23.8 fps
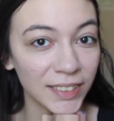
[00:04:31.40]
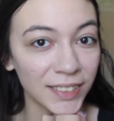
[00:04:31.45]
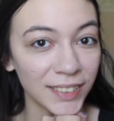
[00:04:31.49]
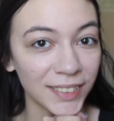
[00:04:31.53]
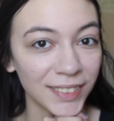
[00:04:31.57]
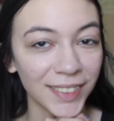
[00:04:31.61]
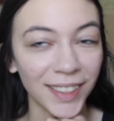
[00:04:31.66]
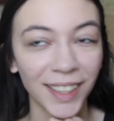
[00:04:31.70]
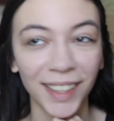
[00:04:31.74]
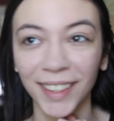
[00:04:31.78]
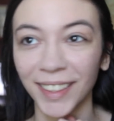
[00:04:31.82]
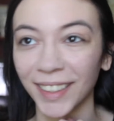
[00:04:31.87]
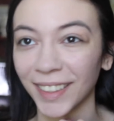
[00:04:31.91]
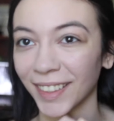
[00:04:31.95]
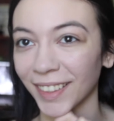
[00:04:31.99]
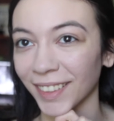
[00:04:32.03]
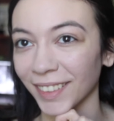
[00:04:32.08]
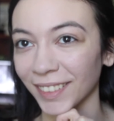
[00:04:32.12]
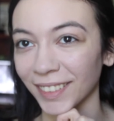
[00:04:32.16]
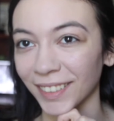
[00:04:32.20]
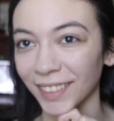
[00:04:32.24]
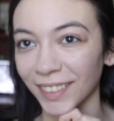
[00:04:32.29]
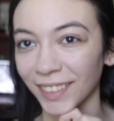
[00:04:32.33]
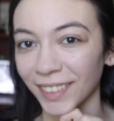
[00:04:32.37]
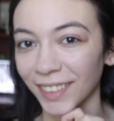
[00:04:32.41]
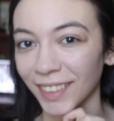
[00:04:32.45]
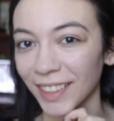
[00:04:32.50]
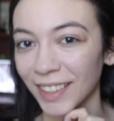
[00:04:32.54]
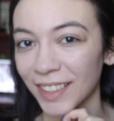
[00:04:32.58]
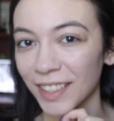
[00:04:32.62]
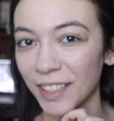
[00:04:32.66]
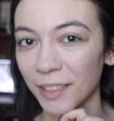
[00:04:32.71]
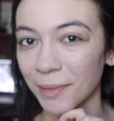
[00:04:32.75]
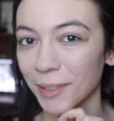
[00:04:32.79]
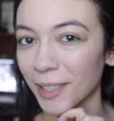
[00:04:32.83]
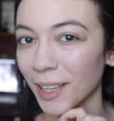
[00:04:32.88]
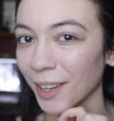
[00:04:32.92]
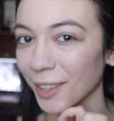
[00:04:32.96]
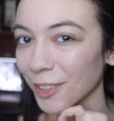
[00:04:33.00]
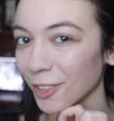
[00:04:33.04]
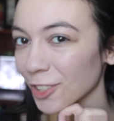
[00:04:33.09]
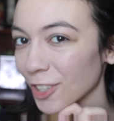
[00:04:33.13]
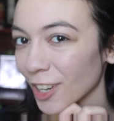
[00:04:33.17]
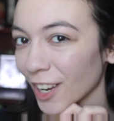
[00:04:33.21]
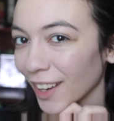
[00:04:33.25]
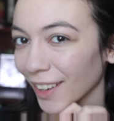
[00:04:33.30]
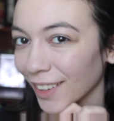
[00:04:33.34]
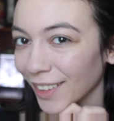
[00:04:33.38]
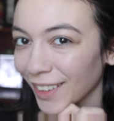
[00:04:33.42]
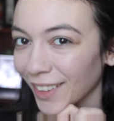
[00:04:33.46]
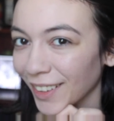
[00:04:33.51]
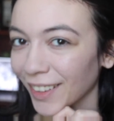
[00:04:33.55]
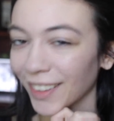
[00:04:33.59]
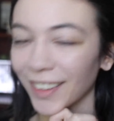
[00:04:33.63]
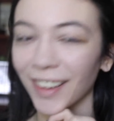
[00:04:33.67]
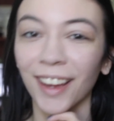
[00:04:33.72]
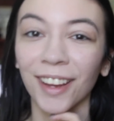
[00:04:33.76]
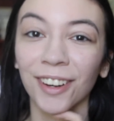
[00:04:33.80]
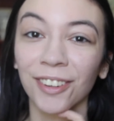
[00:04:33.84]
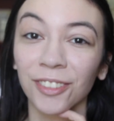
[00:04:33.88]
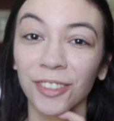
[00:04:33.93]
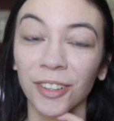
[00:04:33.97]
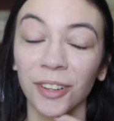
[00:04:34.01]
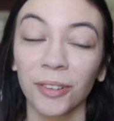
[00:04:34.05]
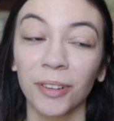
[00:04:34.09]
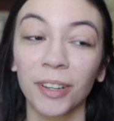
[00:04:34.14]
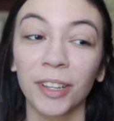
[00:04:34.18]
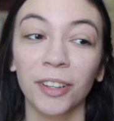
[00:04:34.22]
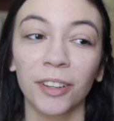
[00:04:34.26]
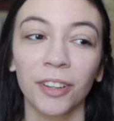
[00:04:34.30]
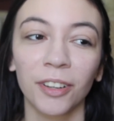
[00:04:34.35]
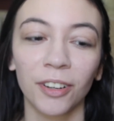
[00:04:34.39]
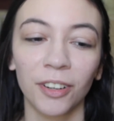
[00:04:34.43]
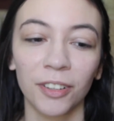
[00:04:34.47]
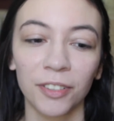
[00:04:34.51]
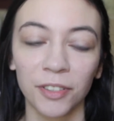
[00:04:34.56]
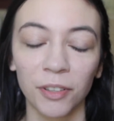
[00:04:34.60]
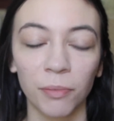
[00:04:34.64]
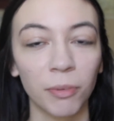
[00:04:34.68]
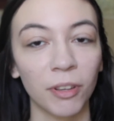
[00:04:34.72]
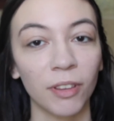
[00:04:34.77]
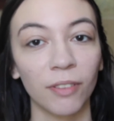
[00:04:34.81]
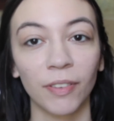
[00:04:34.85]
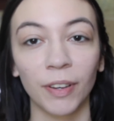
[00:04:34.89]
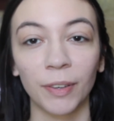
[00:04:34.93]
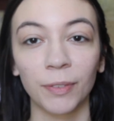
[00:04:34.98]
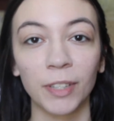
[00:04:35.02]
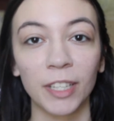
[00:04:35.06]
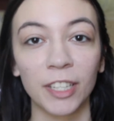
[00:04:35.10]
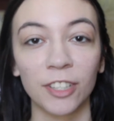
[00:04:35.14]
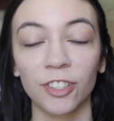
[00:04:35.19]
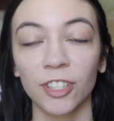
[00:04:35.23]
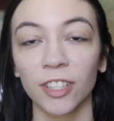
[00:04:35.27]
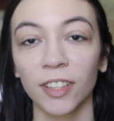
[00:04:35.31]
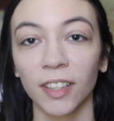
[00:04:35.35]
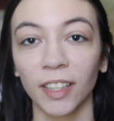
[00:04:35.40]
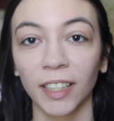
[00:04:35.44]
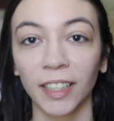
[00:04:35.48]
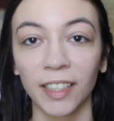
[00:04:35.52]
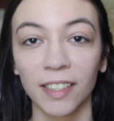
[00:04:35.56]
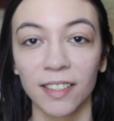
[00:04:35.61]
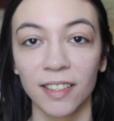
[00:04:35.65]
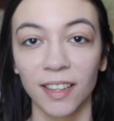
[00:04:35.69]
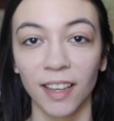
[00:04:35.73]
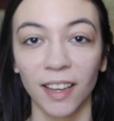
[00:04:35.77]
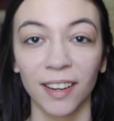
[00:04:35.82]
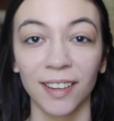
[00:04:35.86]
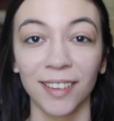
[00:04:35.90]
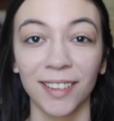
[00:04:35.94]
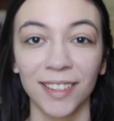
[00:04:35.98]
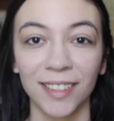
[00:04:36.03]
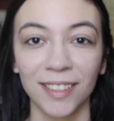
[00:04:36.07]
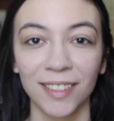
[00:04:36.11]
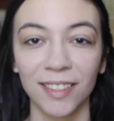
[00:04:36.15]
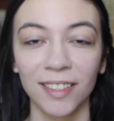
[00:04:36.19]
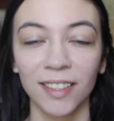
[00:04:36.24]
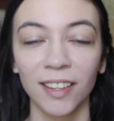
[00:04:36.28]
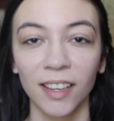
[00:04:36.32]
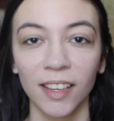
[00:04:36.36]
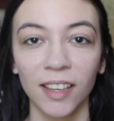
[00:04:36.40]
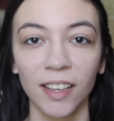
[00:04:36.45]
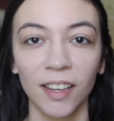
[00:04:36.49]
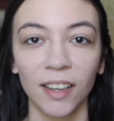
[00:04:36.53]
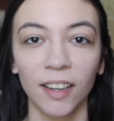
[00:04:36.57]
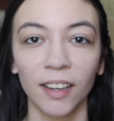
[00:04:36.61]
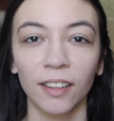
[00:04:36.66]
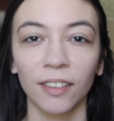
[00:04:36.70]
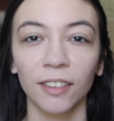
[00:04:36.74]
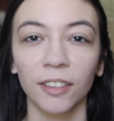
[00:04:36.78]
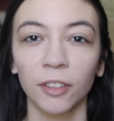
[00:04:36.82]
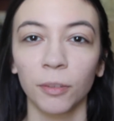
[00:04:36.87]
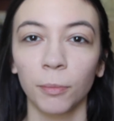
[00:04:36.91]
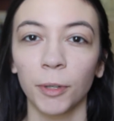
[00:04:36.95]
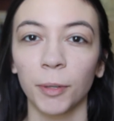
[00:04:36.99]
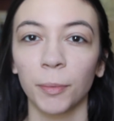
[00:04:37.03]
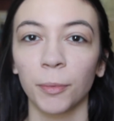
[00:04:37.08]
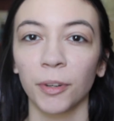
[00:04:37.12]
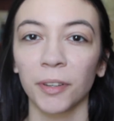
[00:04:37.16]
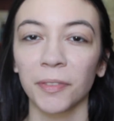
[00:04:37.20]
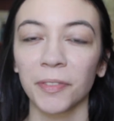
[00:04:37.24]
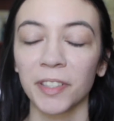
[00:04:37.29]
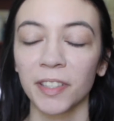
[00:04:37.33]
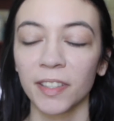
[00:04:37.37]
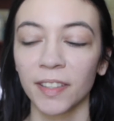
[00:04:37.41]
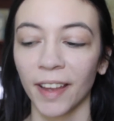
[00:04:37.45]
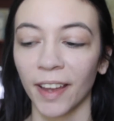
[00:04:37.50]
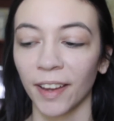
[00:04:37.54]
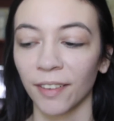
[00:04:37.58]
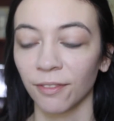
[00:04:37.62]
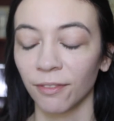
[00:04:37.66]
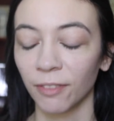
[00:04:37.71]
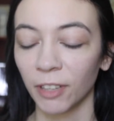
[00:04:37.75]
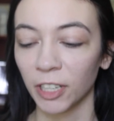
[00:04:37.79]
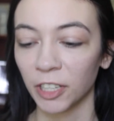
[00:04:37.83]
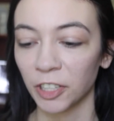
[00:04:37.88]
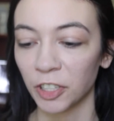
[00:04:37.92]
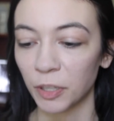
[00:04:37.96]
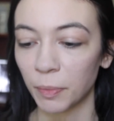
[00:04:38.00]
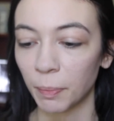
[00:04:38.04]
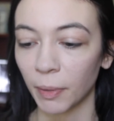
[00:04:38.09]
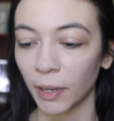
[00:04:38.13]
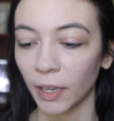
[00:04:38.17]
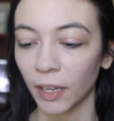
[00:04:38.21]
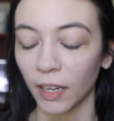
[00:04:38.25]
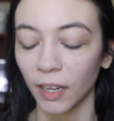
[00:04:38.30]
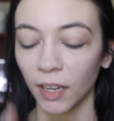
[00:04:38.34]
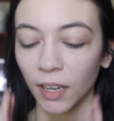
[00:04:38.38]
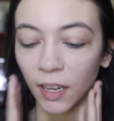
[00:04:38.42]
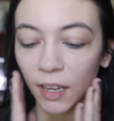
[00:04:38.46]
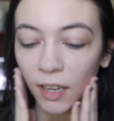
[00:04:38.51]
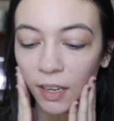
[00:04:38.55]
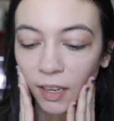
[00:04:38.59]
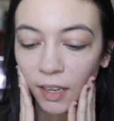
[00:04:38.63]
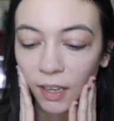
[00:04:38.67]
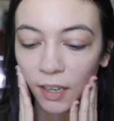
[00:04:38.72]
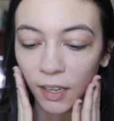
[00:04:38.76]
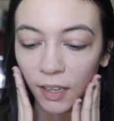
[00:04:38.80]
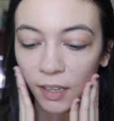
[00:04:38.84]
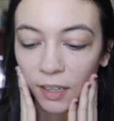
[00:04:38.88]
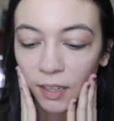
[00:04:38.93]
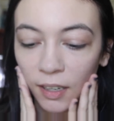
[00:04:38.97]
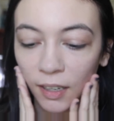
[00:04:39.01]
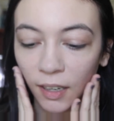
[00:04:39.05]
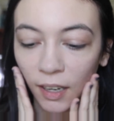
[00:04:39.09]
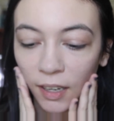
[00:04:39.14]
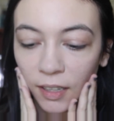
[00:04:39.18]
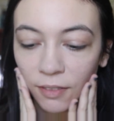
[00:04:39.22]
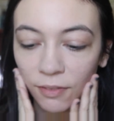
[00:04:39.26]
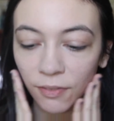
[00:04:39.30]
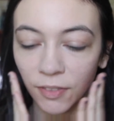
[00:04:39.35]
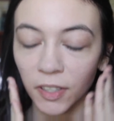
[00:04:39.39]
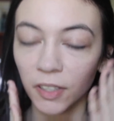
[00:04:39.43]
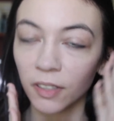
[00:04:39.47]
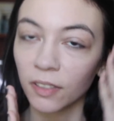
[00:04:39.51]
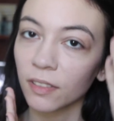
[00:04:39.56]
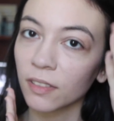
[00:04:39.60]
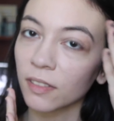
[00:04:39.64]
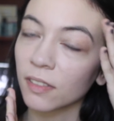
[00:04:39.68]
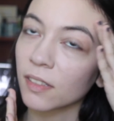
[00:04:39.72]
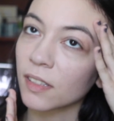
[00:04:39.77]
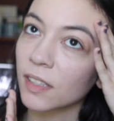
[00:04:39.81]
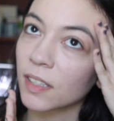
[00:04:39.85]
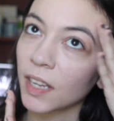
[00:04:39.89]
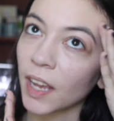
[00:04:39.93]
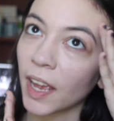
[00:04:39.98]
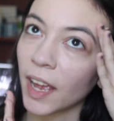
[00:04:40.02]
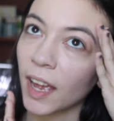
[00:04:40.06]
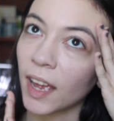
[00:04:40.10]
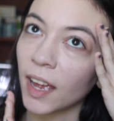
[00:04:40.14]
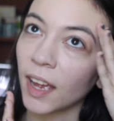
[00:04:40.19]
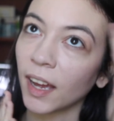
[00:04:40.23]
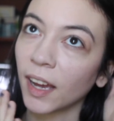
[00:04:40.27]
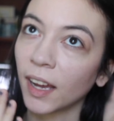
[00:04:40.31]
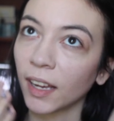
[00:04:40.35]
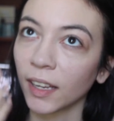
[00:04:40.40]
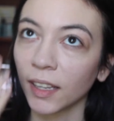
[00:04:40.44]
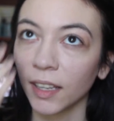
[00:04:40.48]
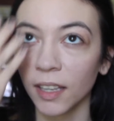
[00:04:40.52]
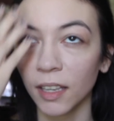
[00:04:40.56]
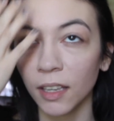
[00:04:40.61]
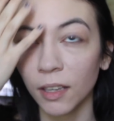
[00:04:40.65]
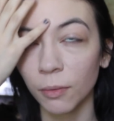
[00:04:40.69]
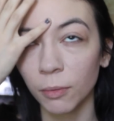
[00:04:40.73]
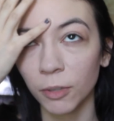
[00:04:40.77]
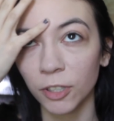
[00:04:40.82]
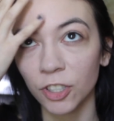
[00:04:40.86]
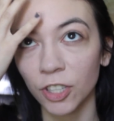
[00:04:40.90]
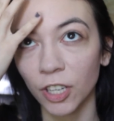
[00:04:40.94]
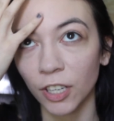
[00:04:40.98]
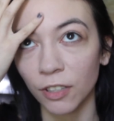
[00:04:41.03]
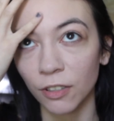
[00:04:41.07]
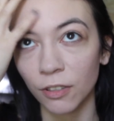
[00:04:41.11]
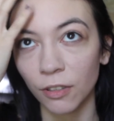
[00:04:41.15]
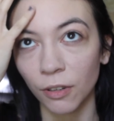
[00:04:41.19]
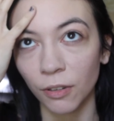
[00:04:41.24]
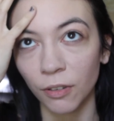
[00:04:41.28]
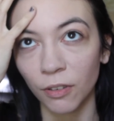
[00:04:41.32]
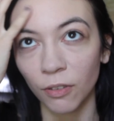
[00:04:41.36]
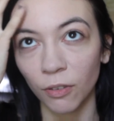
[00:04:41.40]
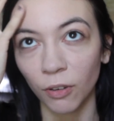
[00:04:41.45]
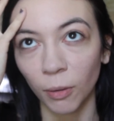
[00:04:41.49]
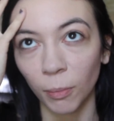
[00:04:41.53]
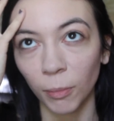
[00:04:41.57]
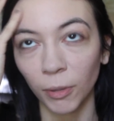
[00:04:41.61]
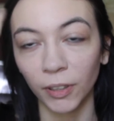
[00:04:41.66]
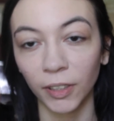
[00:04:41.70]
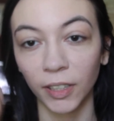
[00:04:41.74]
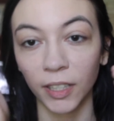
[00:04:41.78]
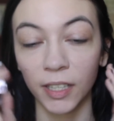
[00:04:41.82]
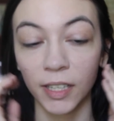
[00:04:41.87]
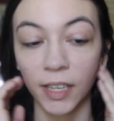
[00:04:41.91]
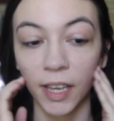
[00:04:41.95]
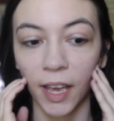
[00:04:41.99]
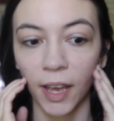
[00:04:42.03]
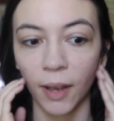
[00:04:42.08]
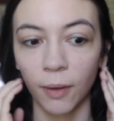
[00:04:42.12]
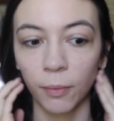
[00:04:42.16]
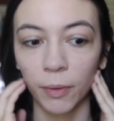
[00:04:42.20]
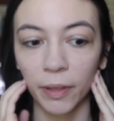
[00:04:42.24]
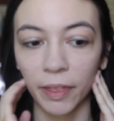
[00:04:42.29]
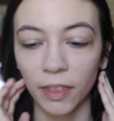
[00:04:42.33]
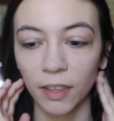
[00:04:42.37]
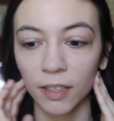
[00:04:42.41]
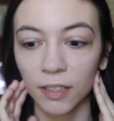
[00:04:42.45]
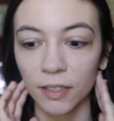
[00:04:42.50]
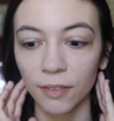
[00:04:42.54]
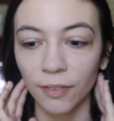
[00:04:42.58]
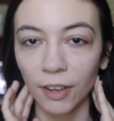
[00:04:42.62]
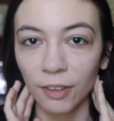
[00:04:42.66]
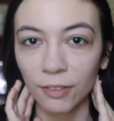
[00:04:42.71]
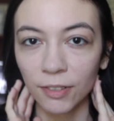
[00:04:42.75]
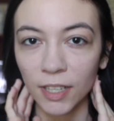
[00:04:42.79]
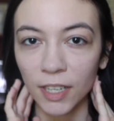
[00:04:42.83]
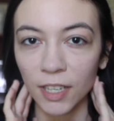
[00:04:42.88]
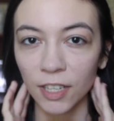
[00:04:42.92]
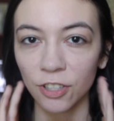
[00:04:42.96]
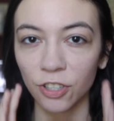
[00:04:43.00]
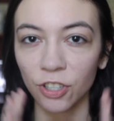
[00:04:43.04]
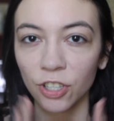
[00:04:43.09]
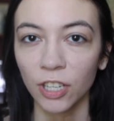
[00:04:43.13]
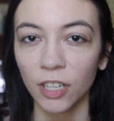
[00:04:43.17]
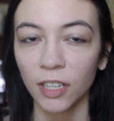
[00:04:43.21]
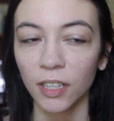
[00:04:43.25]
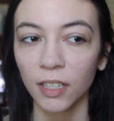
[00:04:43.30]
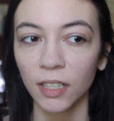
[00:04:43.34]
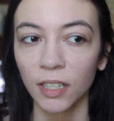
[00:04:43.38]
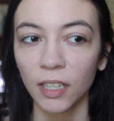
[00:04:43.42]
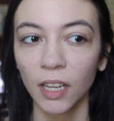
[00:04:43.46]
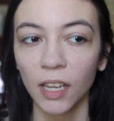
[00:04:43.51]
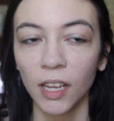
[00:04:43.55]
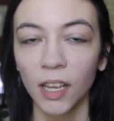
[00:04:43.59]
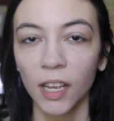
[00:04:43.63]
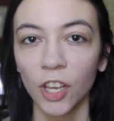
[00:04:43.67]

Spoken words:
Like, it seems kind of shiny. I don't know. It could also be the foundation. Like I said, it is a little bit more of a satin finish, but it kind of feels tacky, which I don't normally get with this foundation.